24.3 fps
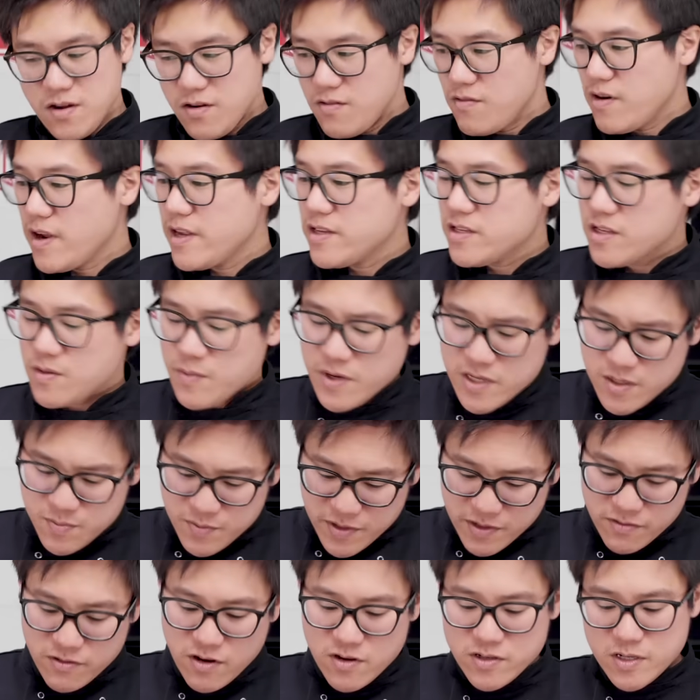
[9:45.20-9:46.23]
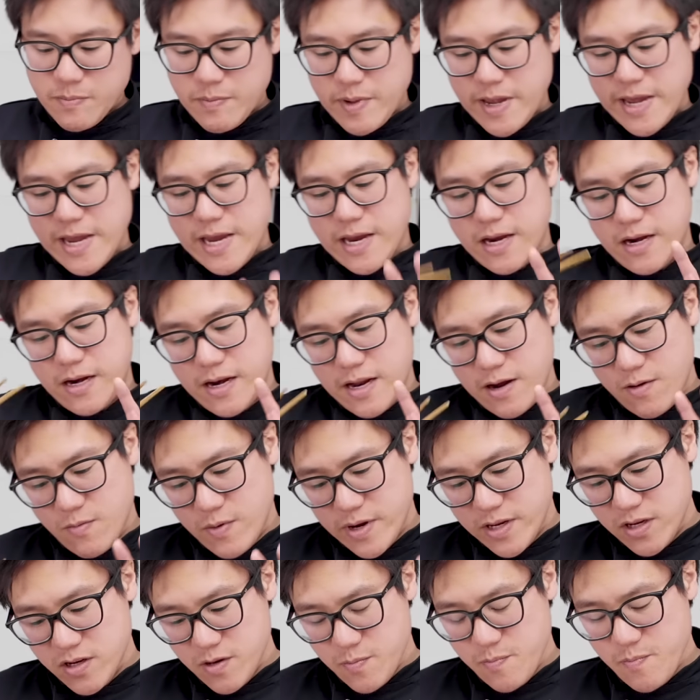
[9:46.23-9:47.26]
Right, so my spring rolls are made. Now
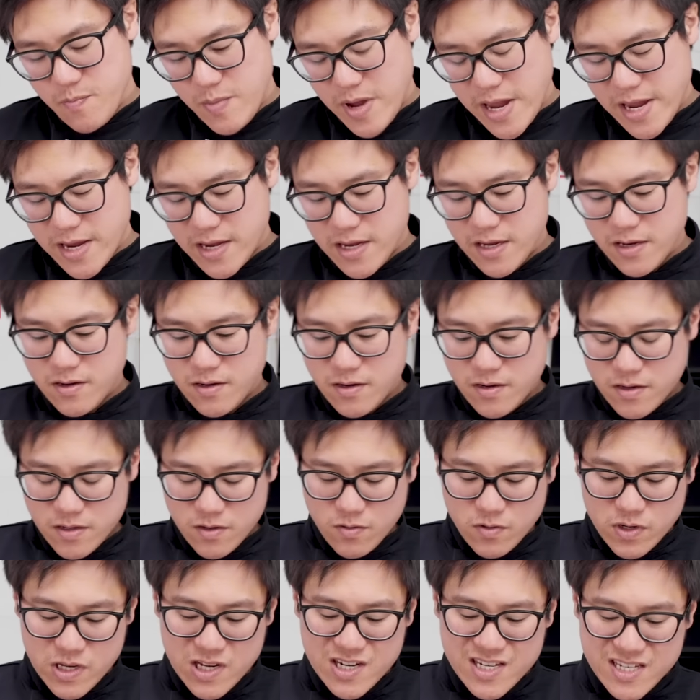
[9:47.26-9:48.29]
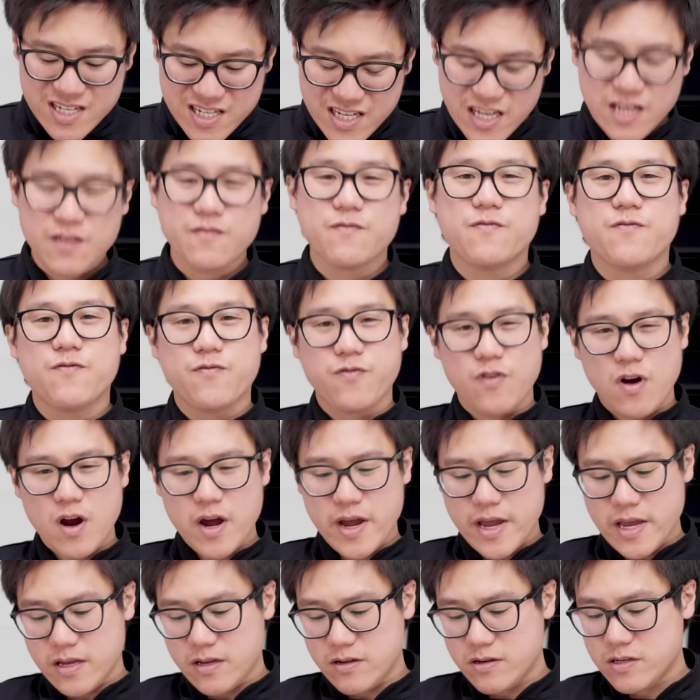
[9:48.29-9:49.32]
when you're making you're deep
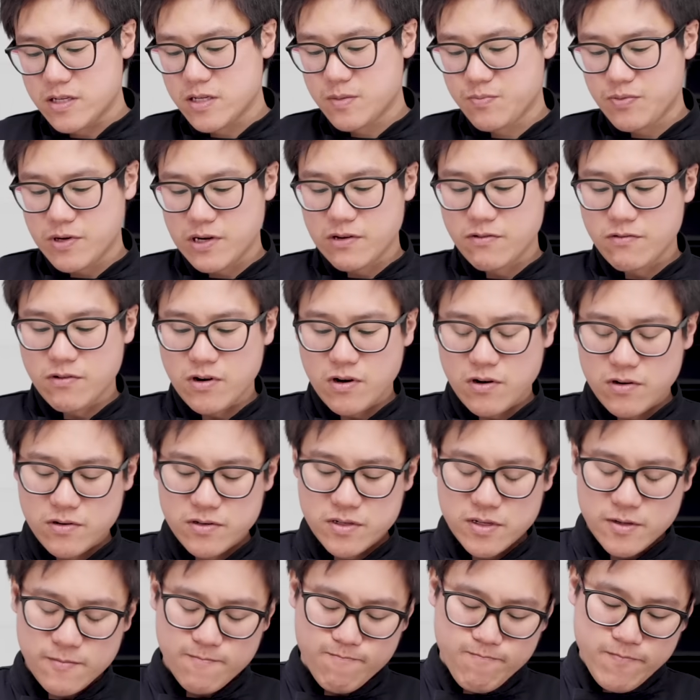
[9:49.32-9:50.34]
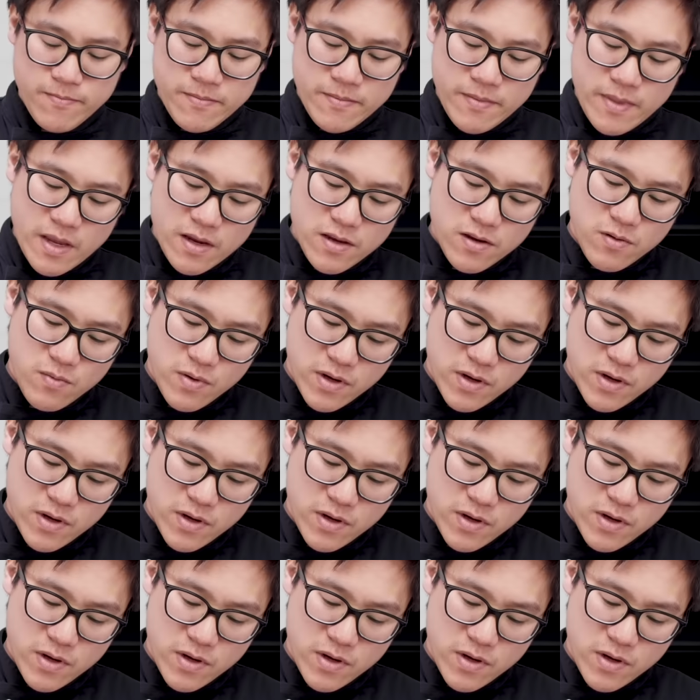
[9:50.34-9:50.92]
frying your spring rolls, you